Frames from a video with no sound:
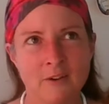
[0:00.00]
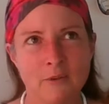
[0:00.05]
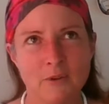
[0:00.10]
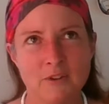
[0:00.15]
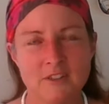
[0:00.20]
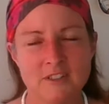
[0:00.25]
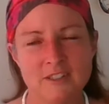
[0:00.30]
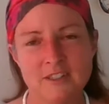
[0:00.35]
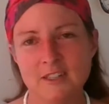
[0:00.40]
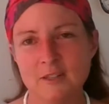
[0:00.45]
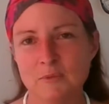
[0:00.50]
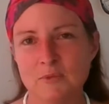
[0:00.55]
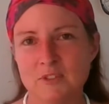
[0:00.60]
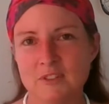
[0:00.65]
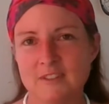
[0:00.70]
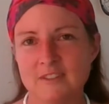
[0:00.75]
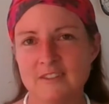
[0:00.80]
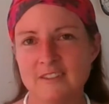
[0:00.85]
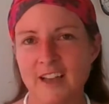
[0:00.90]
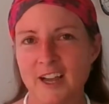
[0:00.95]
what sheep
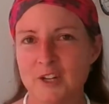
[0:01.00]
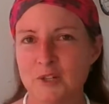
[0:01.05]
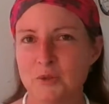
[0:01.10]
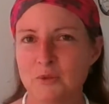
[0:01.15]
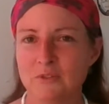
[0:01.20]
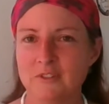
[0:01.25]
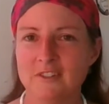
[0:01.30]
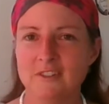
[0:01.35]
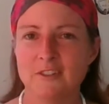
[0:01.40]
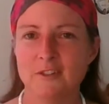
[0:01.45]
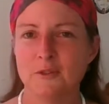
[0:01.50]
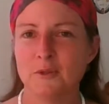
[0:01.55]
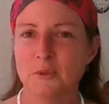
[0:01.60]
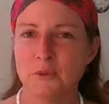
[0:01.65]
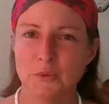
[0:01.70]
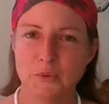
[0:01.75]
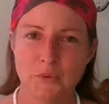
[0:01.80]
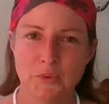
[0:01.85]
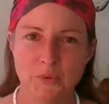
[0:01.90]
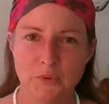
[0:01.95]
just naturally
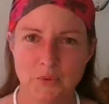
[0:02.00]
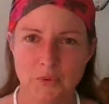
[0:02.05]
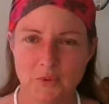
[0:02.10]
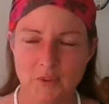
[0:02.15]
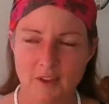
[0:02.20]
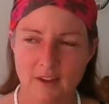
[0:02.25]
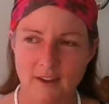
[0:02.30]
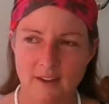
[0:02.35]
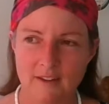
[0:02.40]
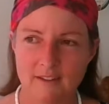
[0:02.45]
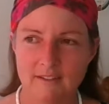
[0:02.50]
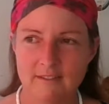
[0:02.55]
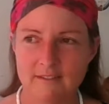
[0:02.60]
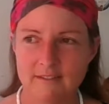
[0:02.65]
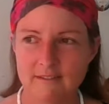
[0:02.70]
do that,